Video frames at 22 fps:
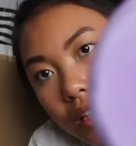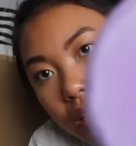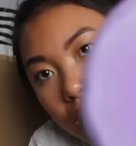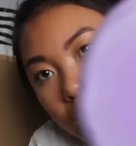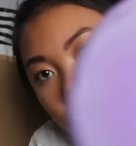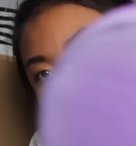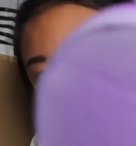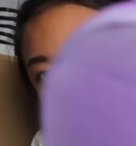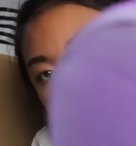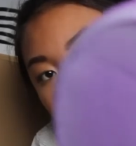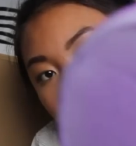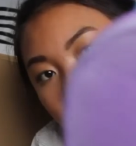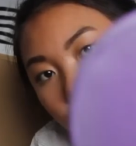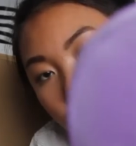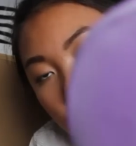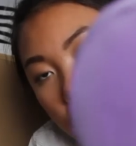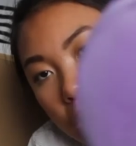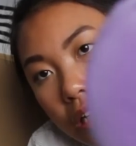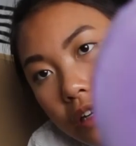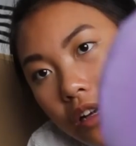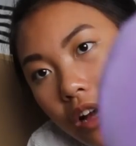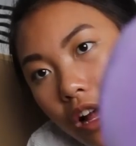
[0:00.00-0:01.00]
little
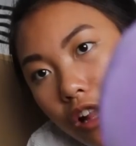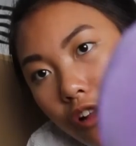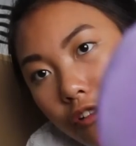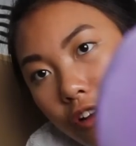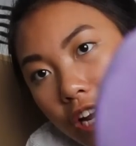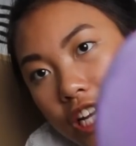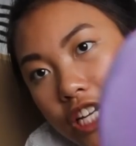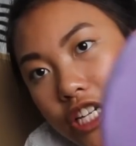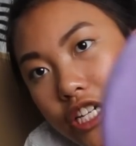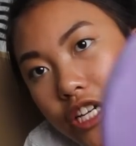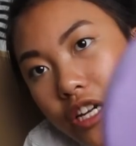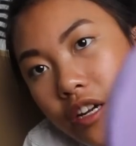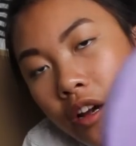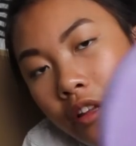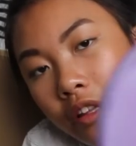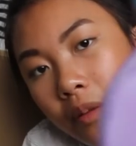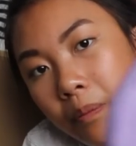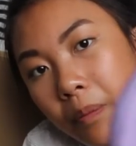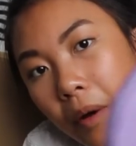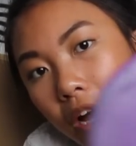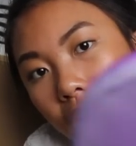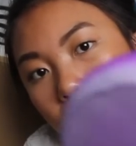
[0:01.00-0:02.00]
weird coloration
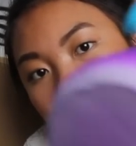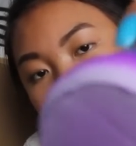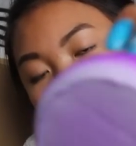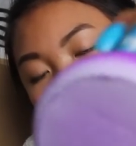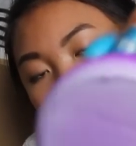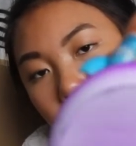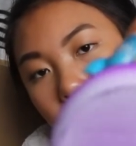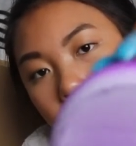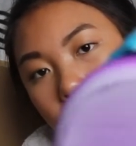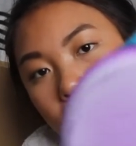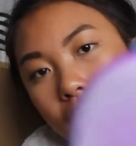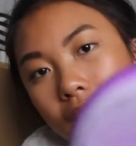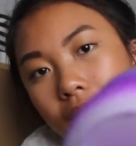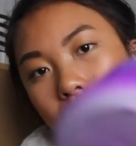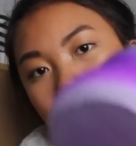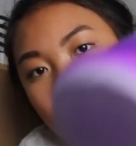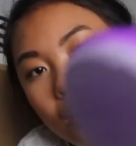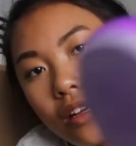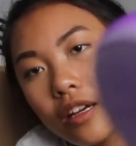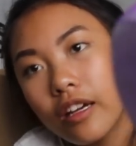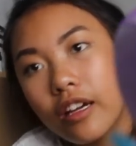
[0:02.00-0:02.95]
on the bottom, but